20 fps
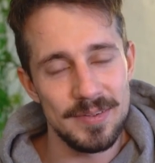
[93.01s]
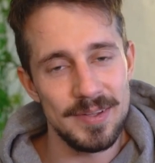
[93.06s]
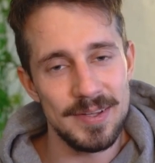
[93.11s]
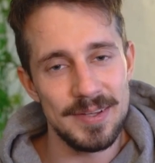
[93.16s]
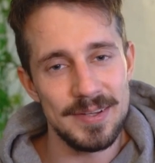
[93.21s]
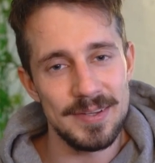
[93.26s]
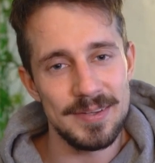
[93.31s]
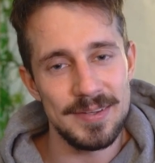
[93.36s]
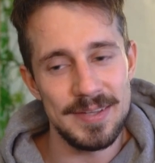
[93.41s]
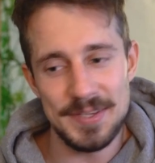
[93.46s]

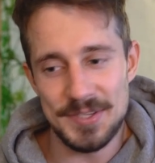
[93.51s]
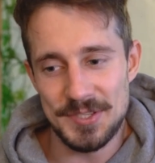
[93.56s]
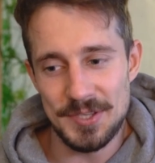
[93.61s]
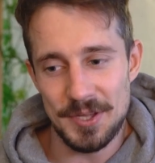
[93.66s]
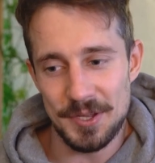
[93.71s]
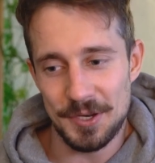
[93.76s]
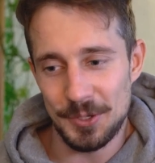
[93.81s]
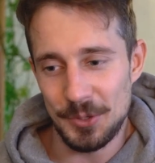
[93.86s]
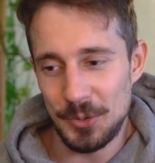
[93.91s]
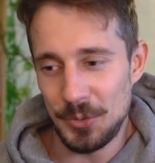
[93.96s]
uh, he's
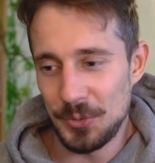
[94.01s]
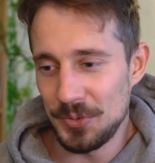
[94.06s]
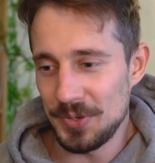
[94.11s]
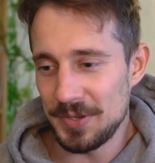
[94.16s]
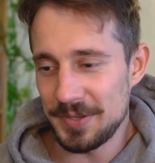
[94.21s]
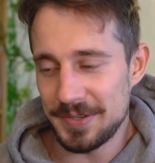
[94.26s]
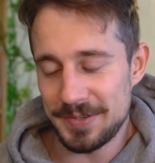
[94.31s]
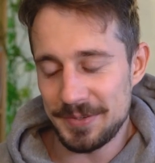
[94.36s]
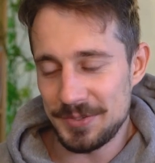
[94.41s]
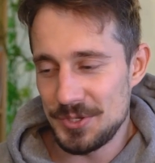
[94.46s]
not
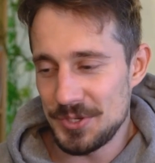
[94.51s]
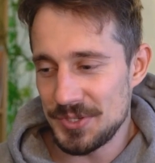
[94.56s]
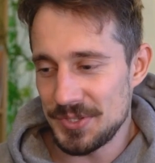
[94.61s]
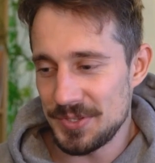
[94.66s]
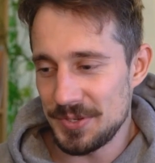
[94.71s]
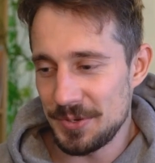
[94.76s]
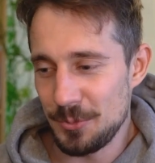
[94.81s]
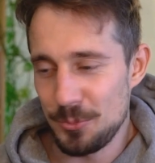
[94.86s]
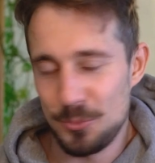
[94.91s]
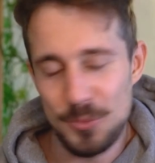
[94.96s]
alone, uh,
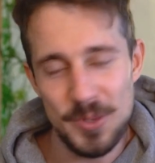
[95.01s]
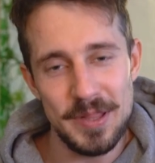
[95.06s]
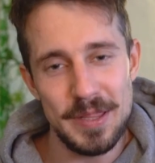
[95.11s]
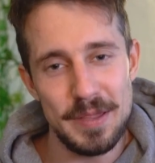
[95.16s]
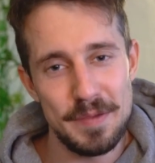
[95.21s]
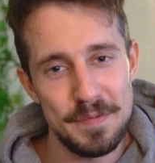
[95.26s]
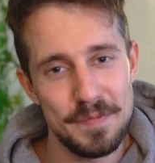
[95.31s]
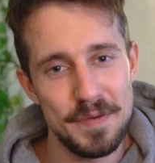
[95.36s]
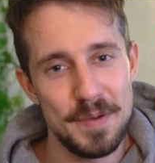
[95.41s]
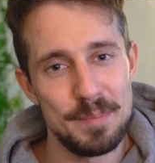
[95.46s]
just a
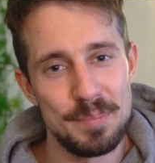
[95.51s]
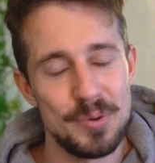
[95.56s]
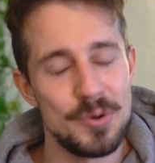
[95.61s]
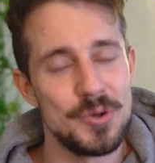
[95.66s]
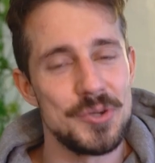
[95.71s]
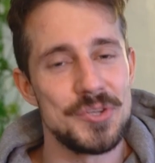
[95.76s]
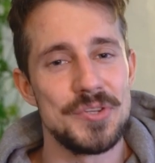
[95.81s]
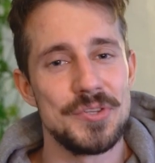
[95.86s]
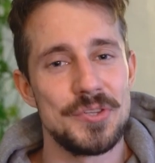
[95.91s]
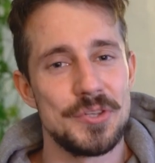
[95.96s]
really fun
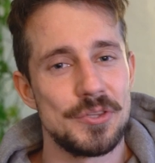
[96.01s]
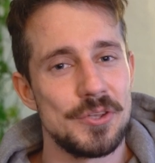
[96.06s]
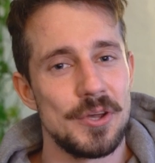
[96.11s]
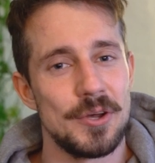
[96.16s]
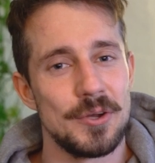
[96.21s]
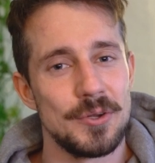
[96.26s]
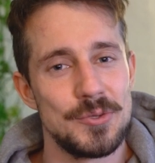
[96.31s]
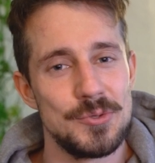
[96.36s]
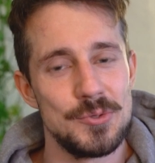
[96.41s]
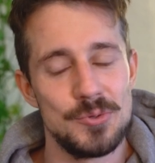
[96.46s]
person to talk